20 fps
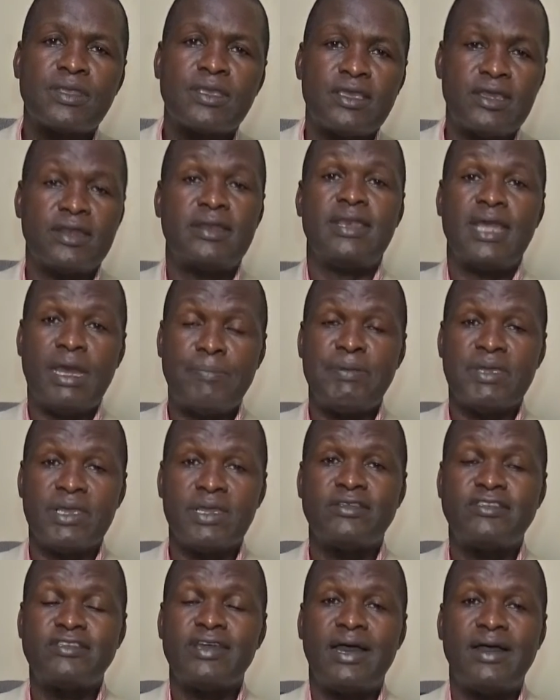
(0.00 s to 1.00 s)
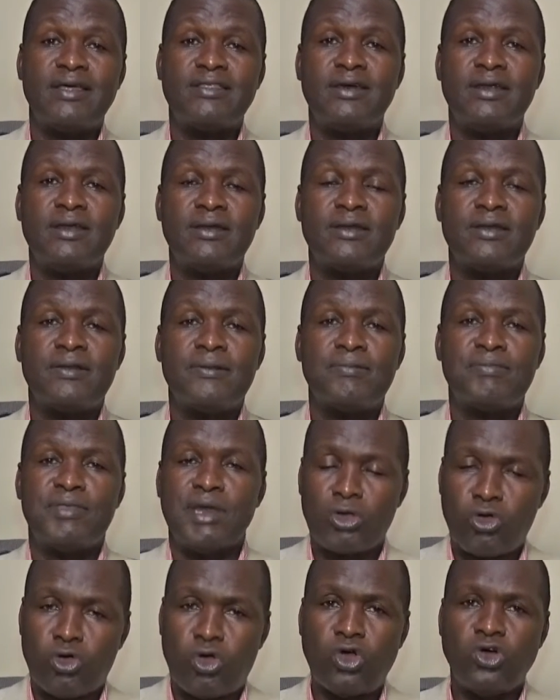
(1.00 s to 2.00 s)
kidnapping each other.
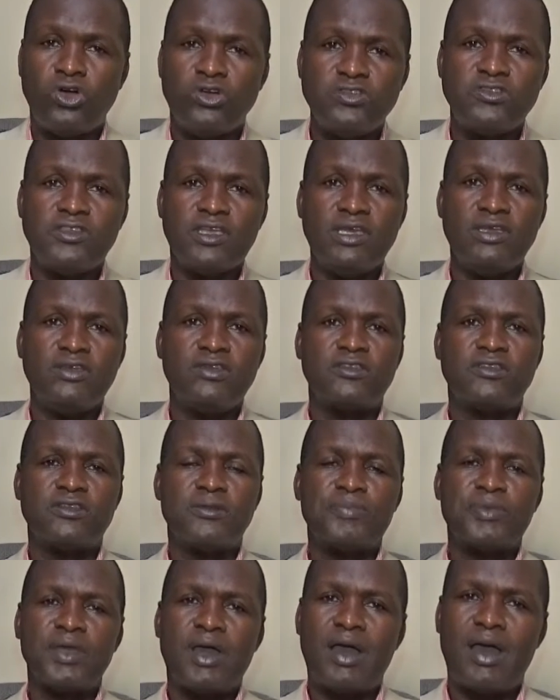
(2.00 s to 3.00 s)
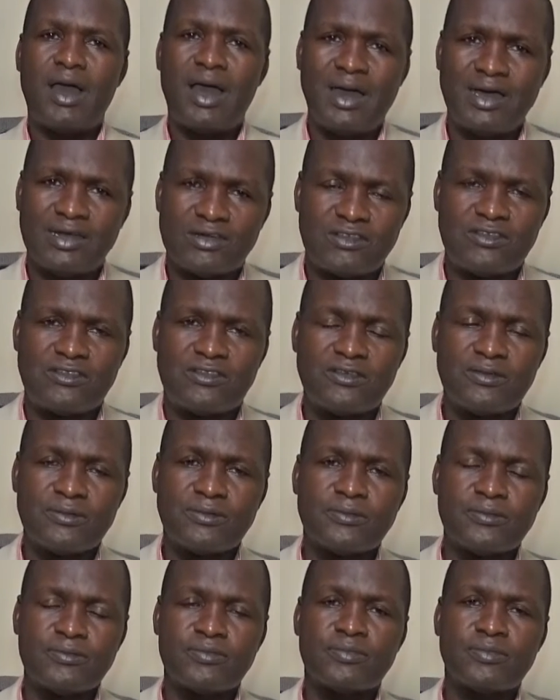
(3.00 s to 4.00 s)
The cause is hearts
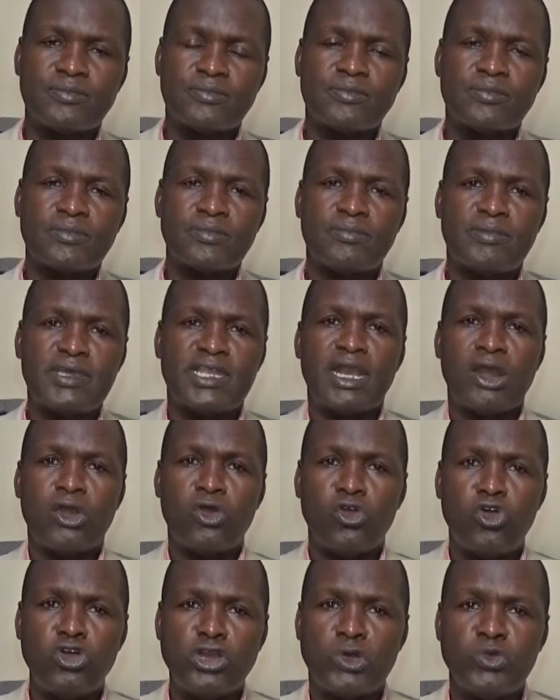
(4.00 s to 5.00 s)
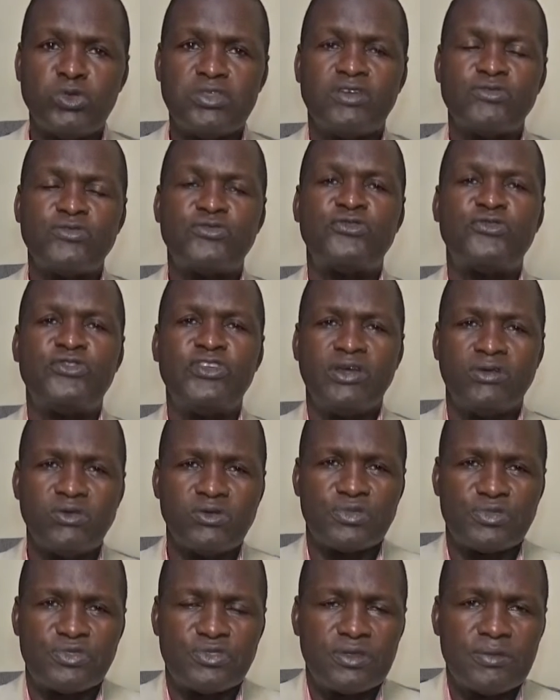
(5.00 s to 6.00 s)
that are loaded with the
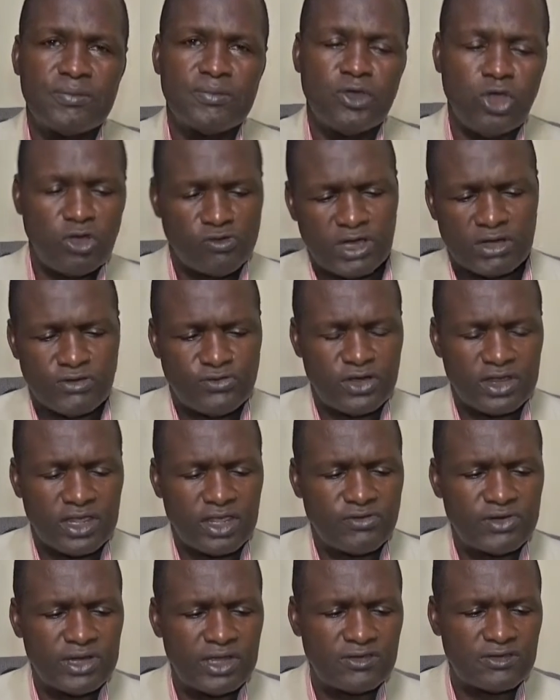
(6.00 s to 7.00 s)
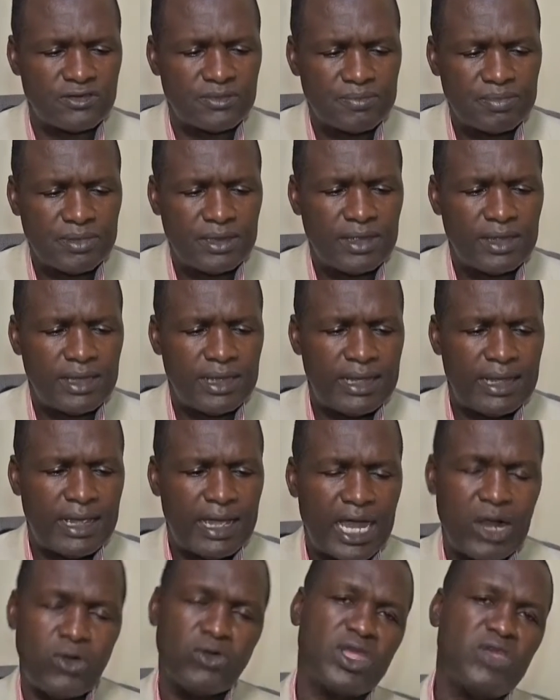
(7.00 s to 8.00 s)
filth of unforgiveness.
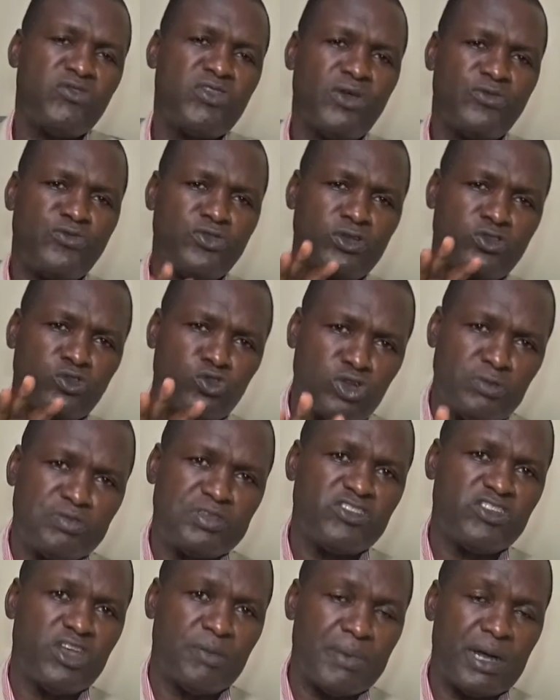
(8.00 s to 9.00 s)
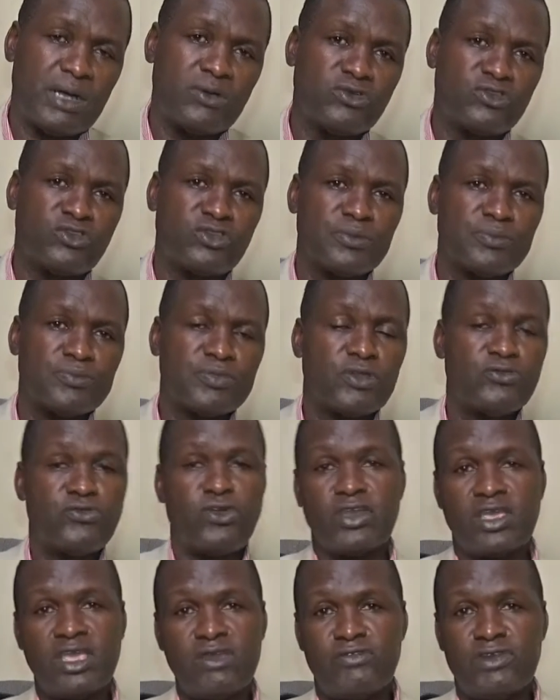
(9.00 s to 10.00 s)
I'll give you a few scriptures about
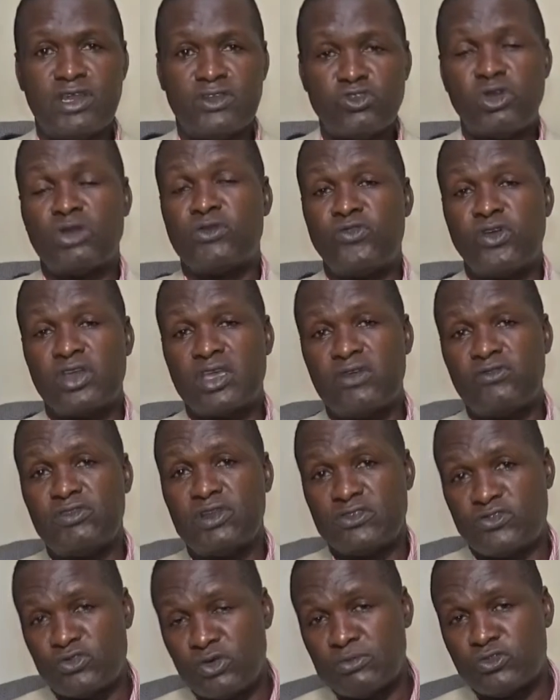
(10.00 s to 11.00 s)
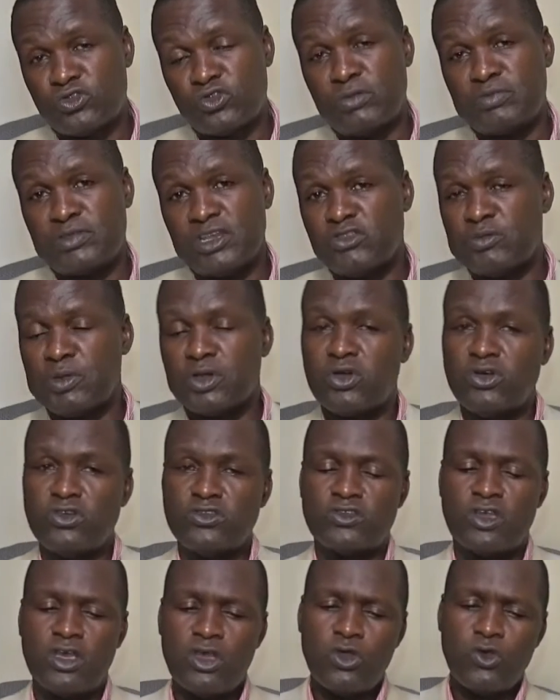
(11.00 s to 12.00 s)
forgiveness and forgiveness from scriptures,
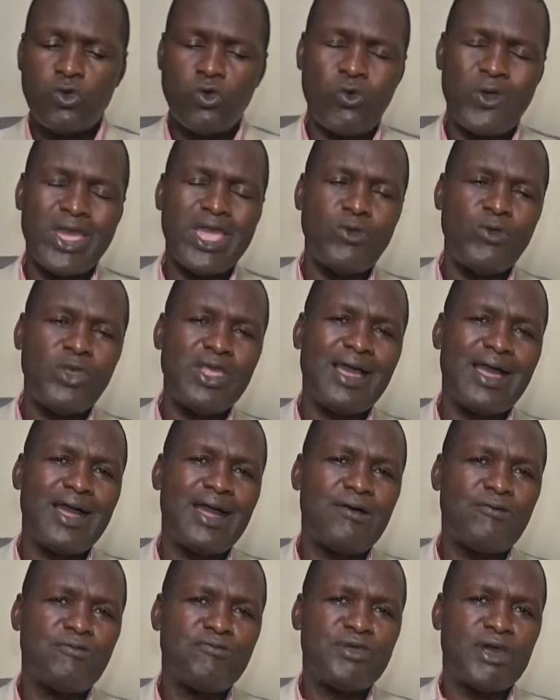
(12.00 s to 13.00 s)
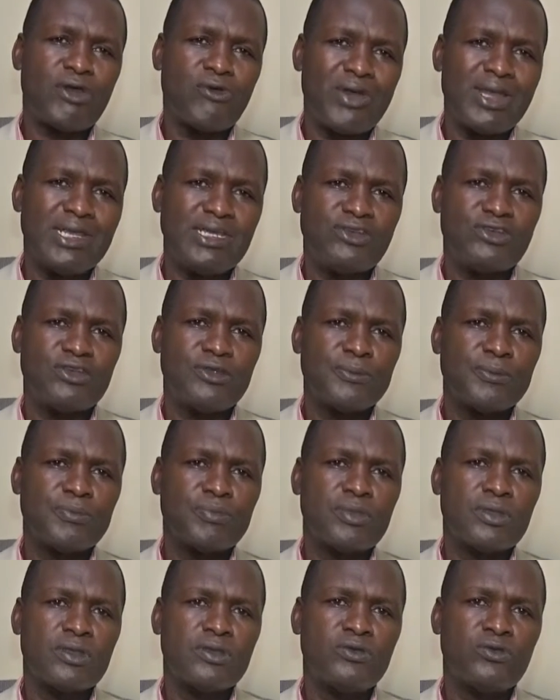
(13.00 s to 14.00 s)
because when we have the right
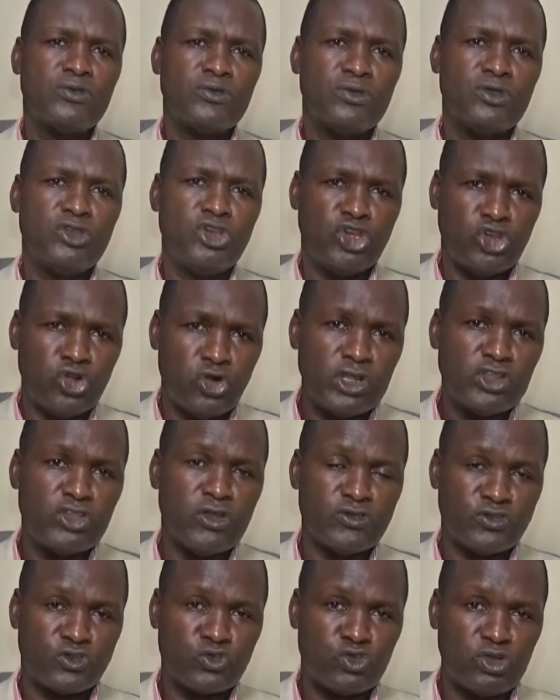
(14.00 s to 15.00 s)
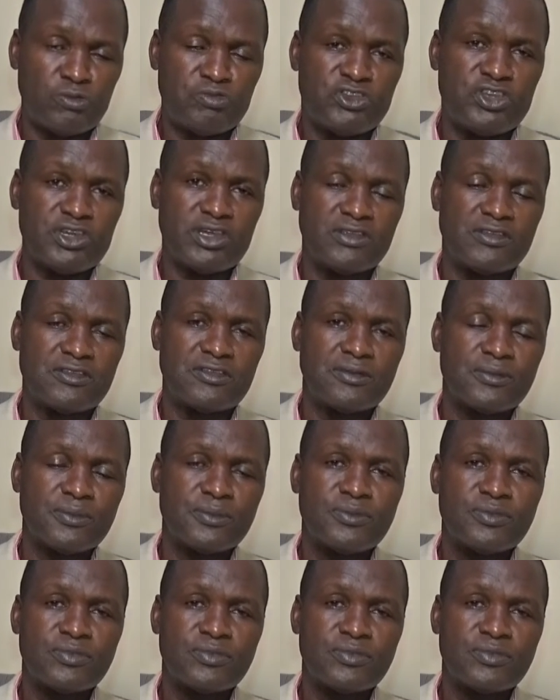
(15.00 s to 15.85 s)
knowledge of scriptures,